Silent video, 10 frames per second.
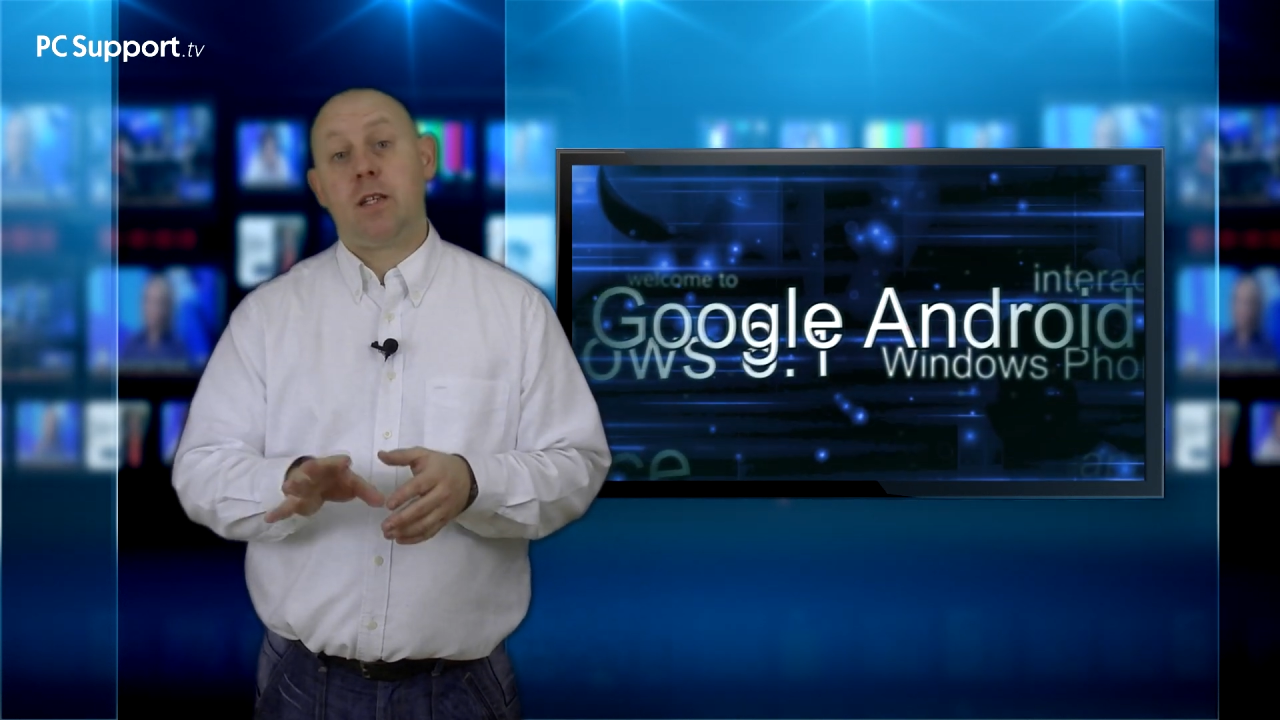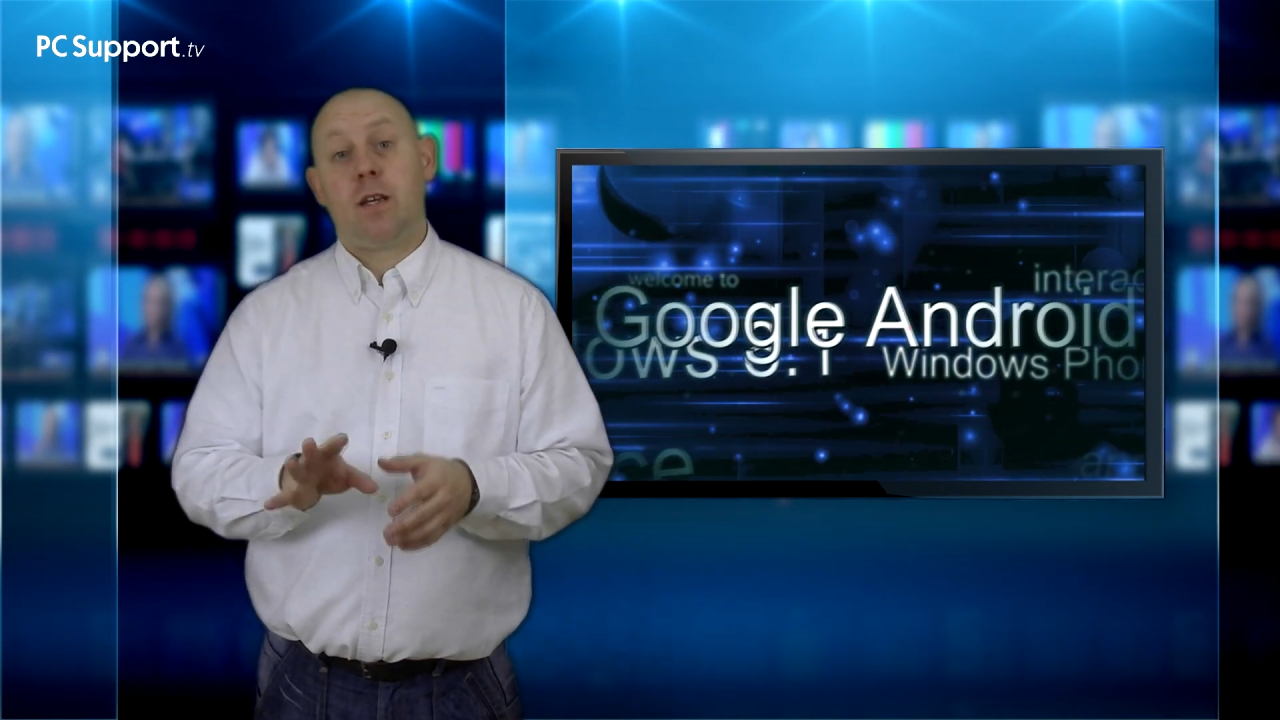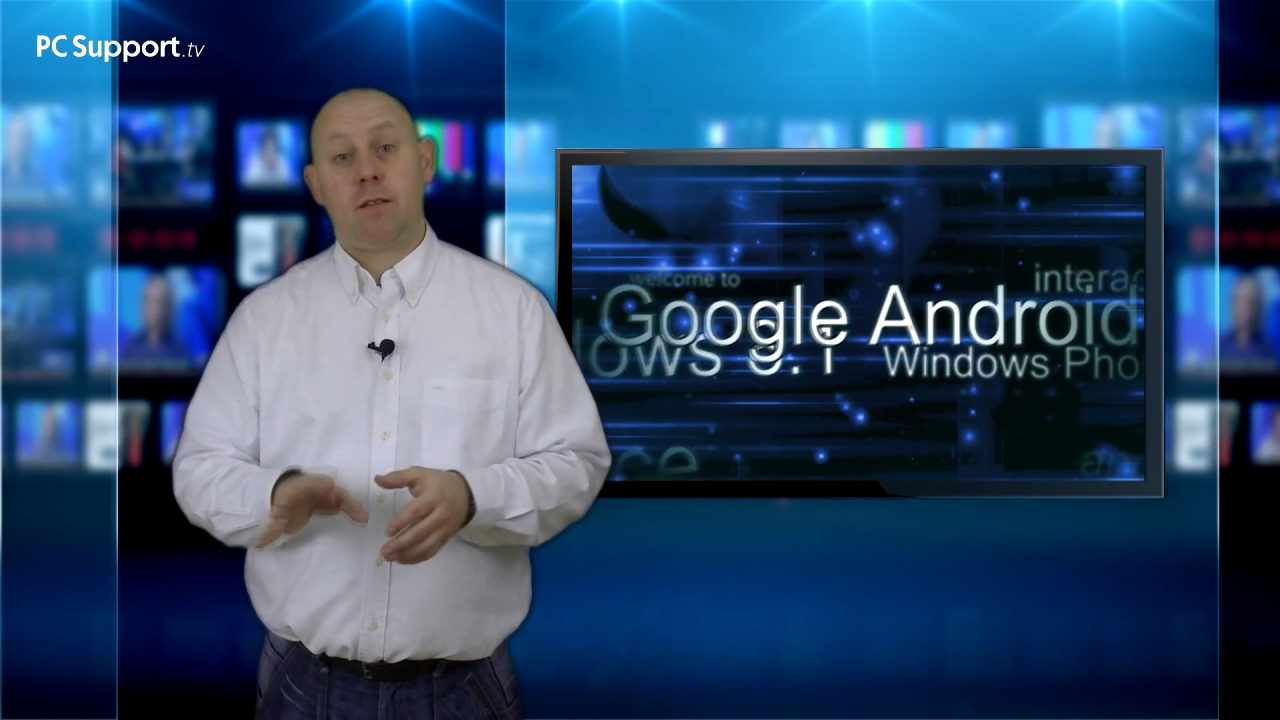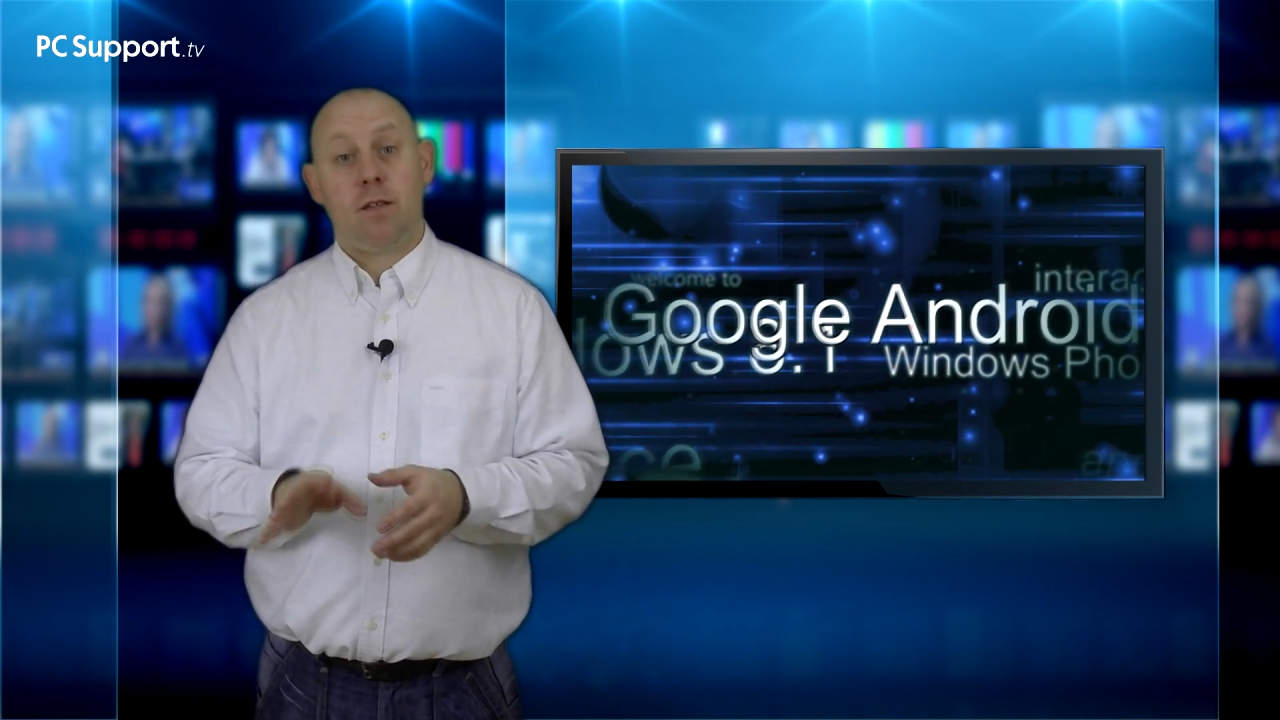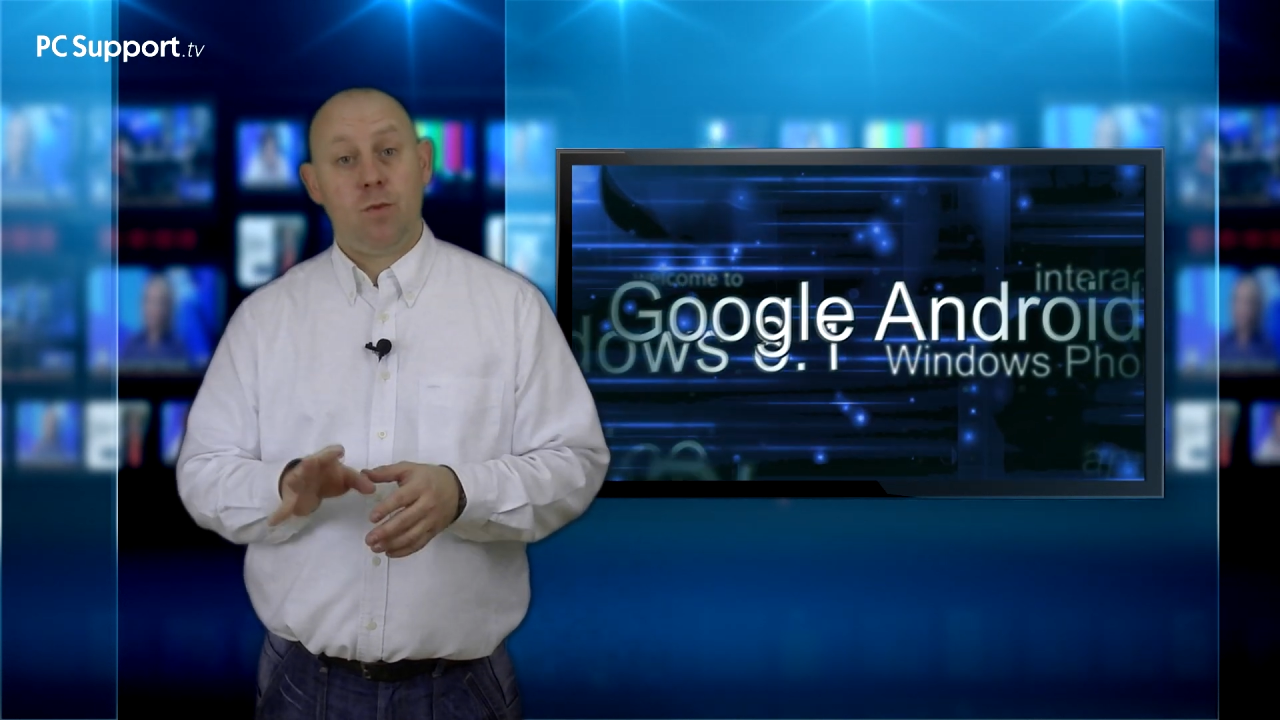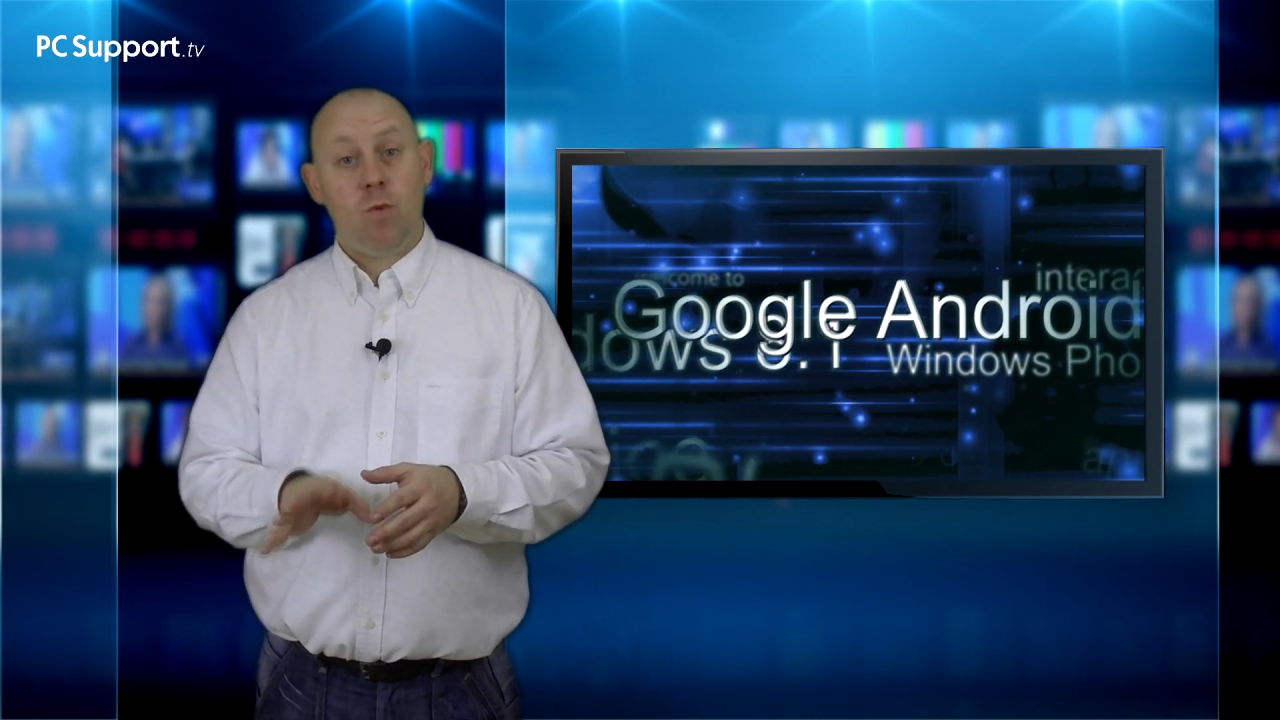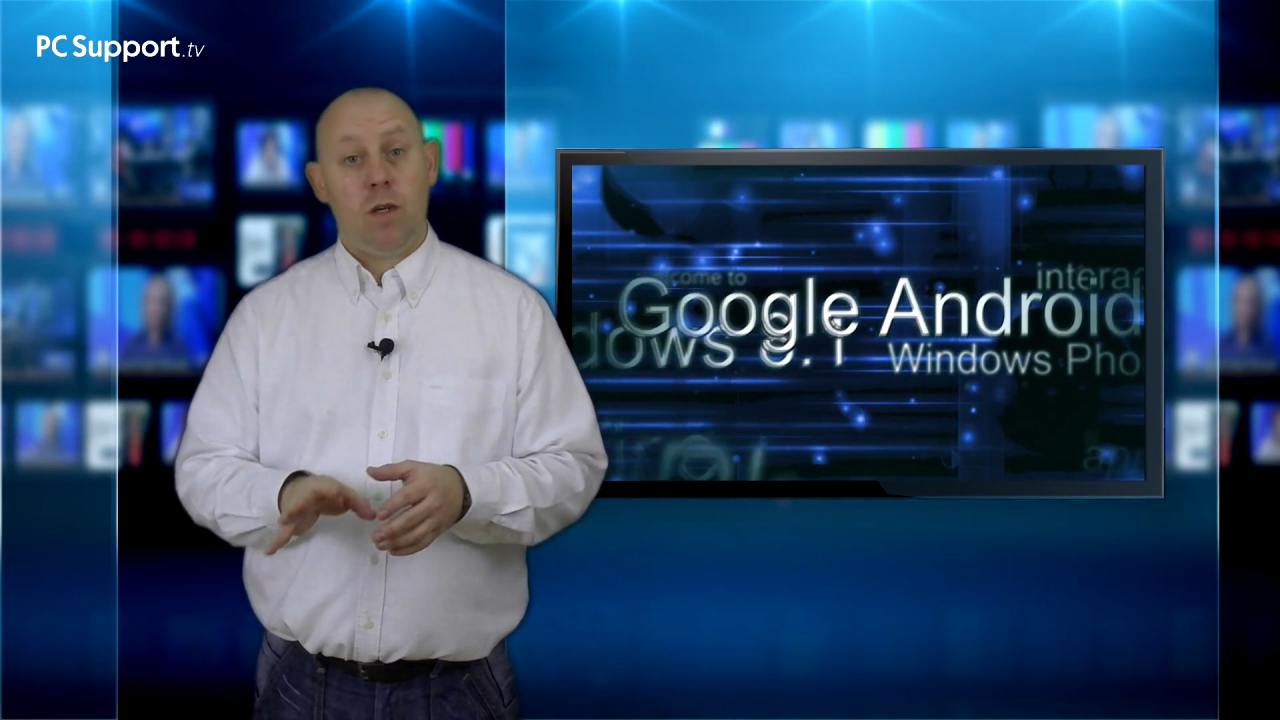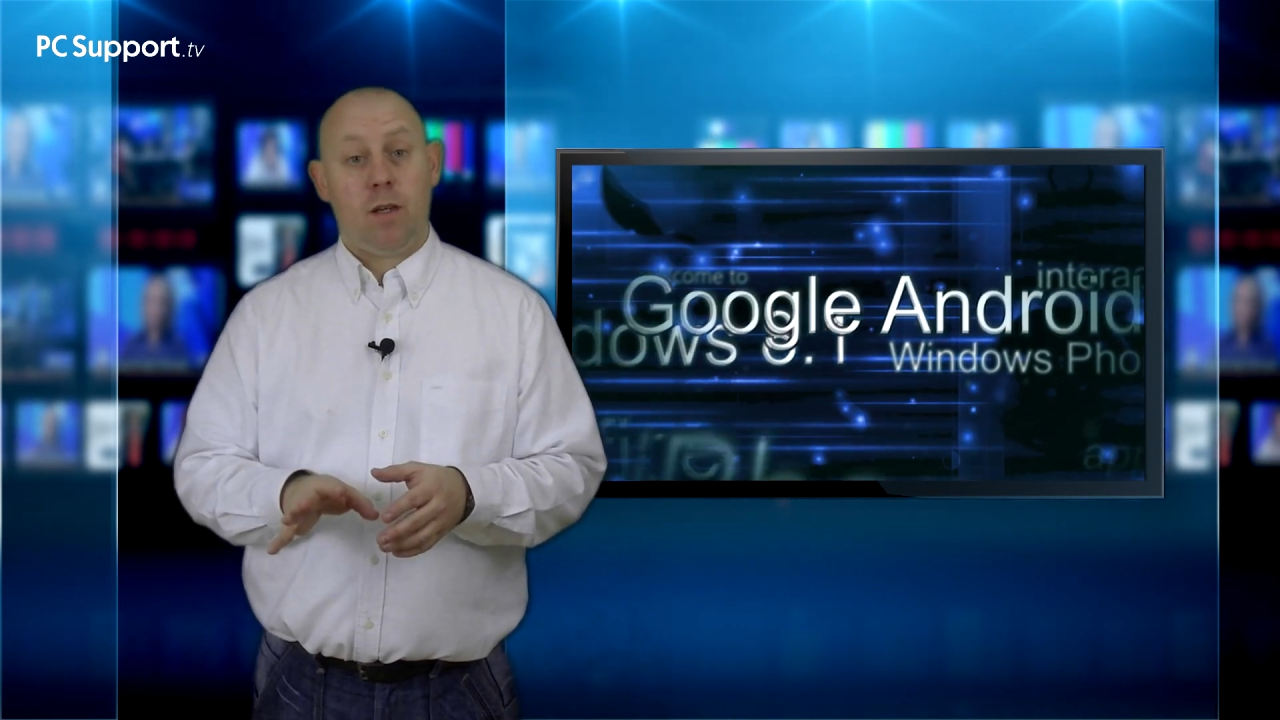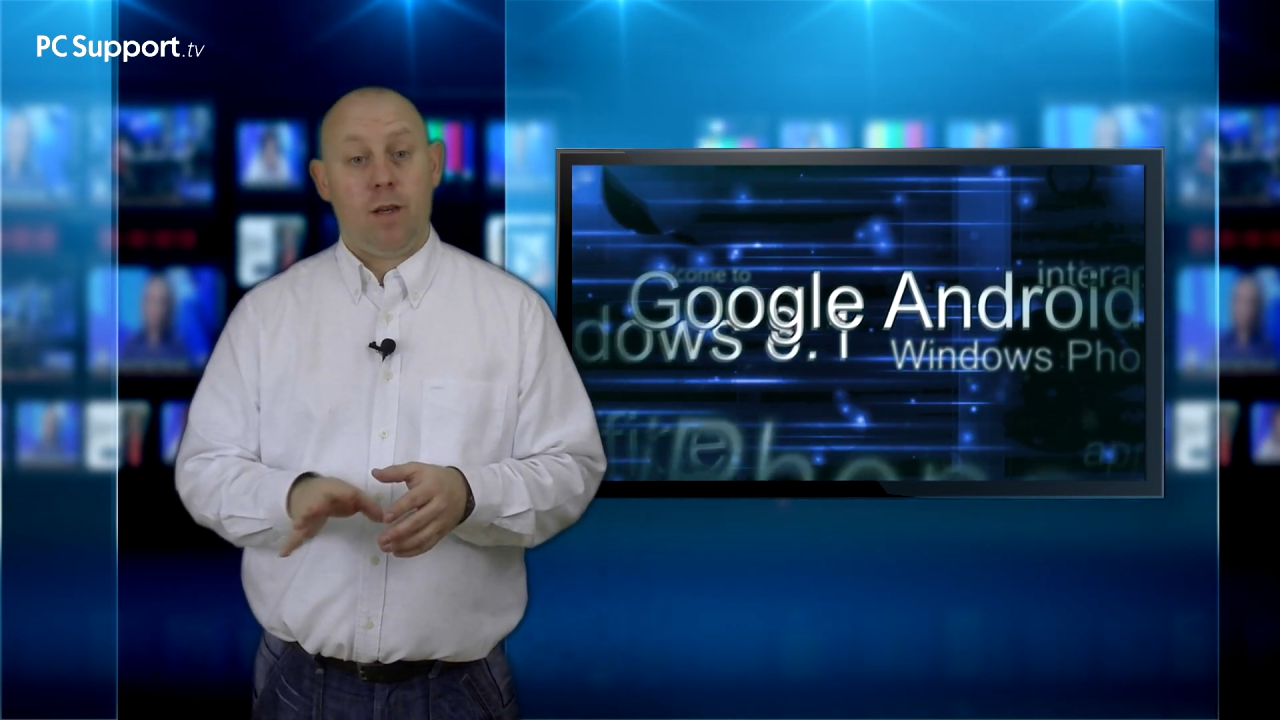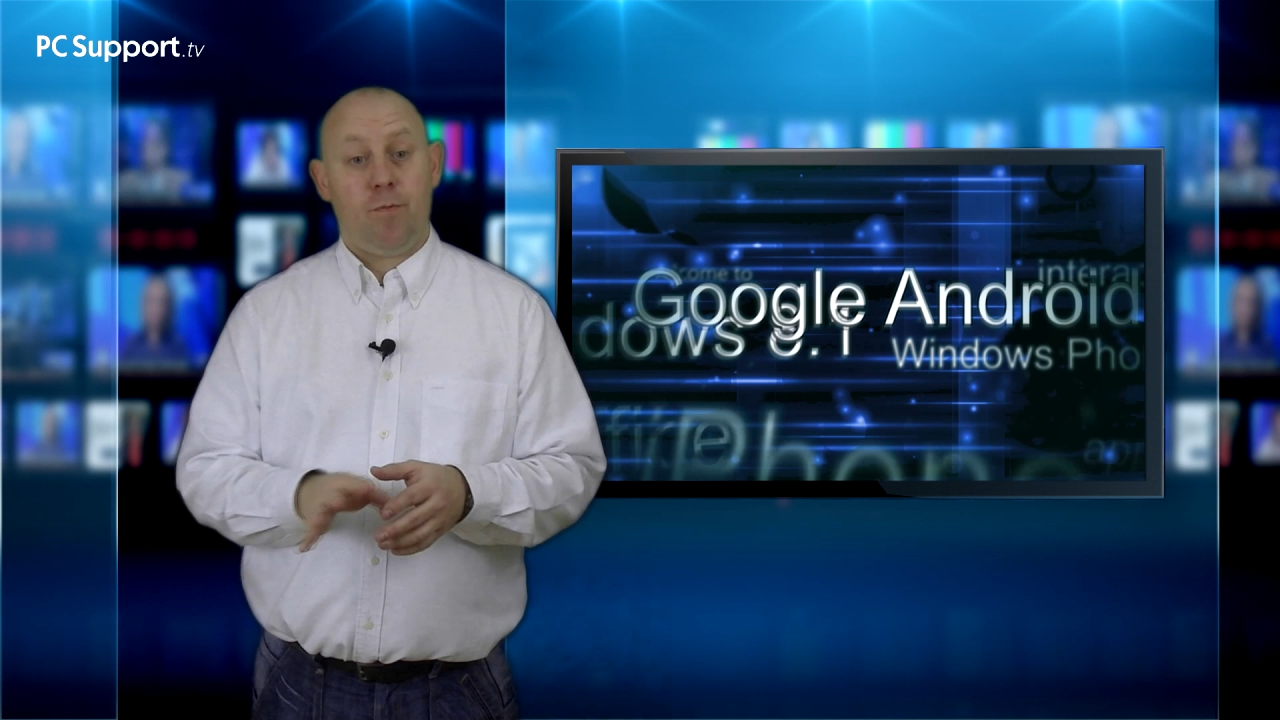and get things
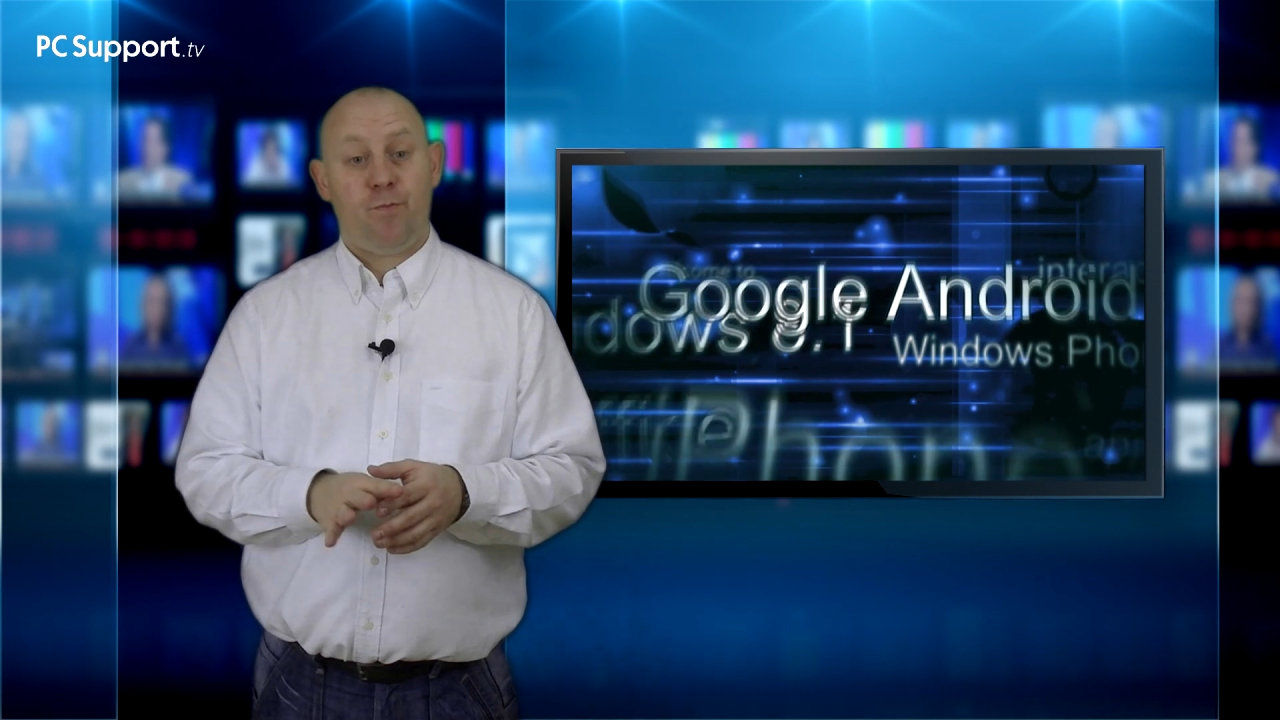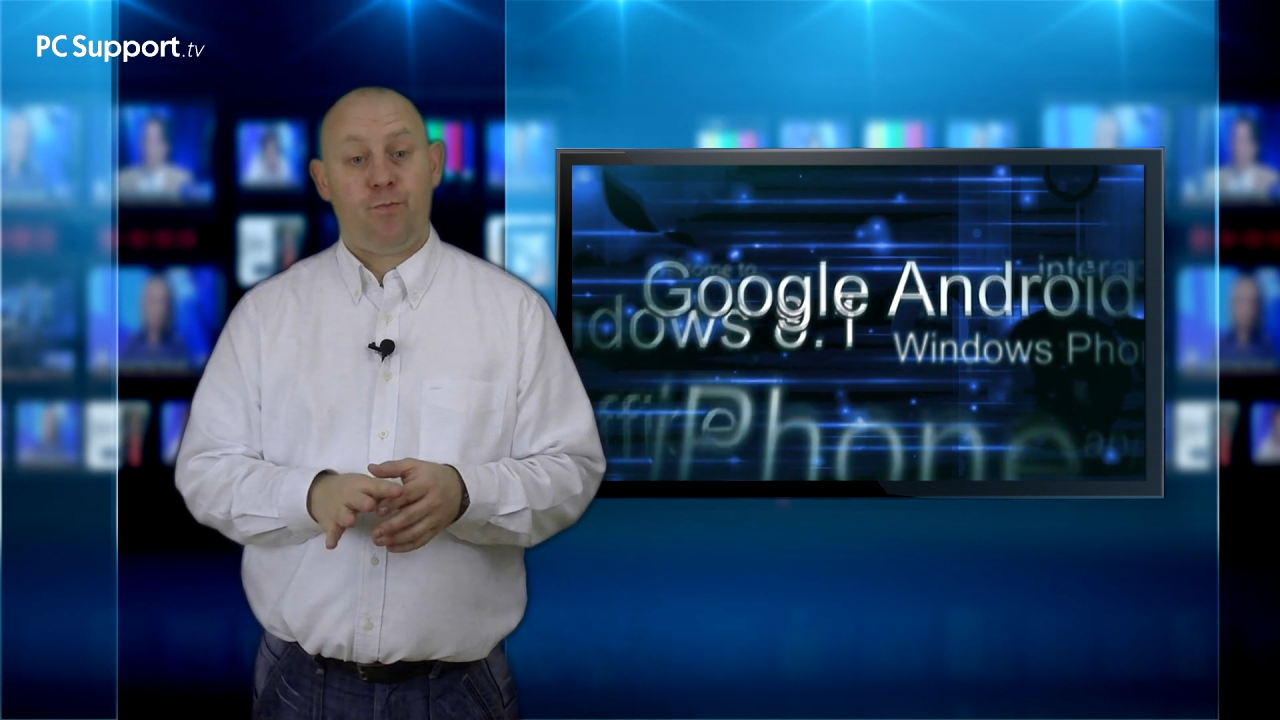working.